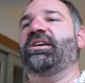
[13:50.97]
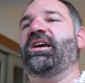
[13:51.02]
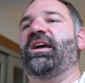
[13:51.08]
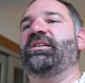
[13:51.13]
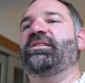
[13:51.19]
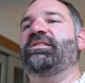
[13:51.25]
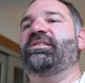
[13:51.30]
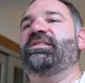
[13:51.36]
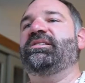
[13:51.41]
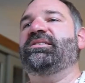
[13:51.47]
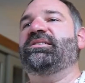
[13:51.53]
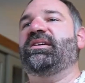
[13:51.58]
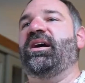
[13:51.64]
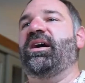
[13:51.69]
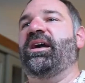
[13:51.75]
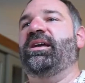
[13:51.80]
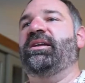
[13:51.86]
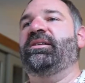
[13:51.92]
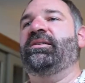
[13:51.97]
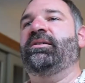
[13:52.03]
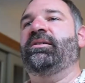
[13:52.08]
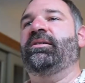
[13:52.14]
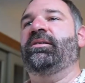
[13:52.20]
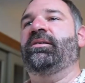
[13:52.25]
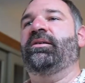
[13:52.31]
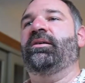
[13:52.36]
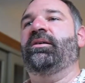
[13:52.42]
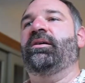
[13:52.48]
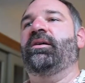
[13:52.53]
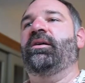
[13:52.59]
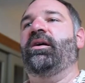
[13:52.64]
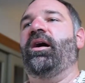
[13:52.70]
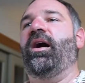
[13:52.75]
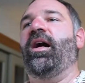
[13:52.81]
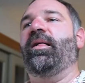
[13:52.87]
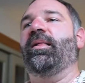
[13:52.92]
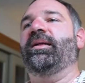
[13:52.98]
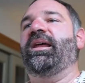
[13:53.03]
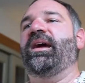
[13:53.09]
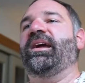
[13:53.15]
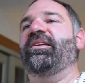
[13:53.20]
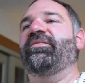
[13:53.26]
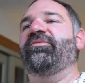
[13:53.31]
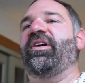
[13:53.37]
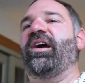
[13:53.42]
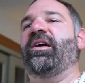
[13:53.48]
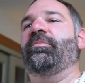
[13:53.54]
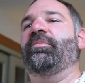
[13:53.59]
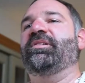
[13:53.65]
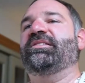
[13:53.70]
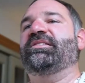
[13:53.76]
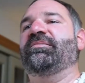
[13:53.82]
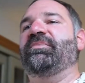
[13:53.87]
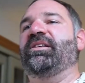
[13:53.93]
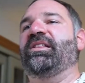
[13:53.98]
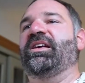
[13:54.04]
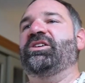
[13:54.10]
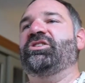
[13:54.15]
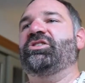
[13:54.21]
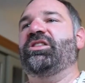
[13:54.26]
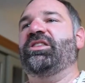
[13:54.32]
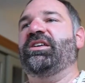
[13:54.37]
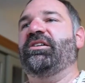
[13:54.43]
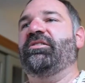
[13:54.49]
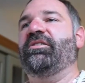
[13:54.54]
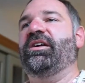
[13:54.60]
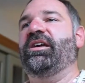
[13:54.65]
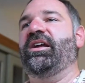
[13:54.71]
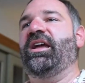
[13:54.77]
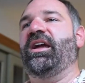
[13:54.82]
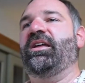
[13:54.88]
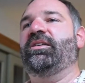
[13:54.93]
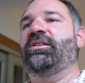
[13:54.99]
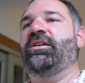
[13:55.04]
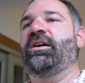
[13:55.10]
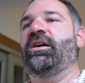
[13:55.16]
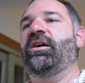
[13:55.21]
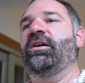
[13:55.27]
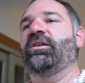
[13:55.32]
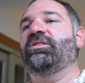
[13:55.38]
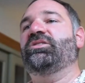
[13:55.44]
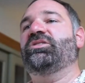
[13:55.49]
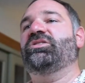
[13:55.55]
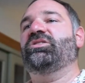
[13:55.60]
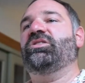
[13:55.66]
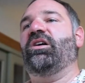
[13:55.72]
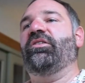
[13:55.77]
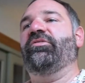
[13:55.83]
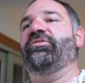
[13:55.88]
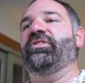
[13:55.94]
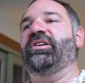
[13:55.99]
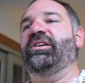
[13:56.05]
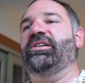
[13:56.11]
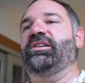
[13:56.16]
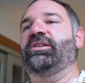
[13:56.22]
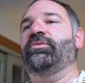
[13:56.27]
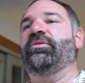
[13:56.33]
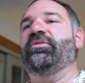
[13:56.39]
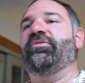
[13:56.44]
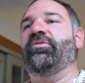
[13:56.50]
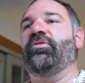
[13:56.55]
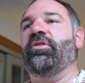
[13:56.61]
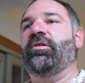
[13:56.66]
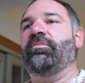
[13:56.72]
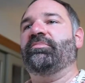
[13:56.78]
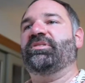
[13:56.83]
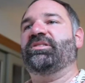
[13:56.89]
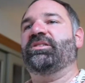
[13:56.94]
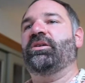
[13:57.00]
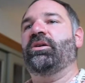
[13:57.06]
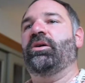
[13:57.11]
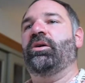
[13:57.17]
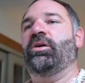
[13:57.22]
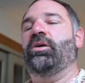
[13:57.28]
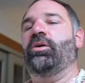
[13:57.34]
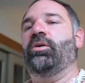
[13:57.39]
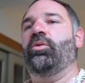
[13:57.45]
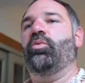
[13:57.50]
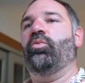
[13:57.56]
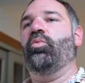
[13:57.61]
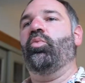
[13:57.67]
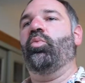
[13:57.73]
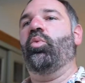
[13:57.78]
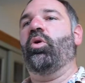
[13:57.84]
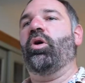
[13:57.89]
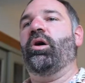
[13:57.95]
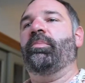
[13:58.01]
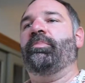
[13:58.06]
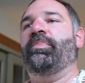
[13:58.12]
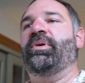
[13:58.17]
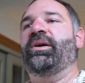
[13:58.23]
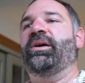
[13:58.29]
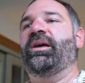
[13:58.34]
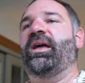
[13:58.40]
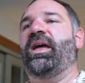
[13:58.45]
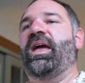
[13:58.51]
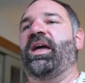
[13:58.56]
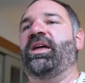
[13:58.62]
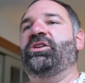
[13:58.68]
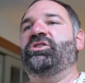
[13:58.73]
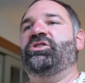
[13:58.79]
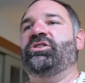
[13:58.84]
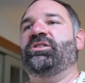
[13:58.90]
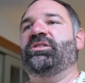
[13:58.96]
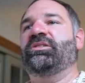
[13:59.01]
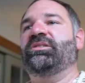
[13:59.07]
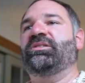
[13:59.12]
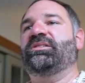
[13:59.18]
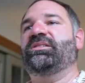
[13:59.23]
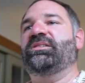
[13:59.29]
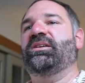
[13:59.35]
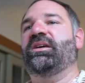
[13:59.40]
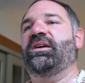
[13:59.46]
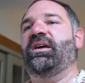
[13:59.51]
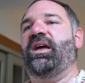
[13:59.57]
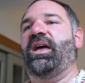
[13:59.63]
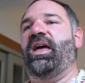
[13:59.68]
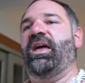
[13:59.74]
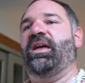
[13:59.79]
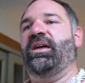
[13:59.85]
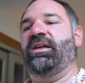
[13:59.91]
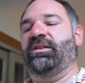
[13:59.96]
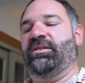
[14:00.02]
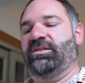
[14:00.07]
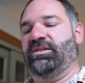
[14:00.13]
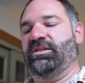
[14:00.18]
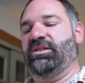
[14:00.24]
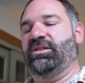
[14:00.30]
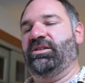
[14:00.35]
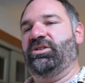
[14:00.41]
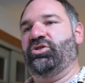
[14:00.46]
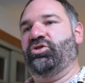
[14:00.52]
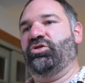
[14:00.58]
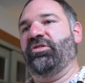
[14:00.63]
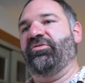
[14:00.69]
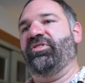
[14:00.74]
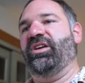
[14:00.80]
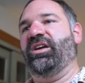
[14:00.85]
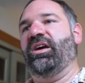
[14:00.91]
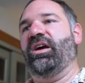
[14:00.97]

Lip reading: and Design. Holodeck Environment Simulation Theory again. Starfleet Uniforms. Warp Engines. And trivia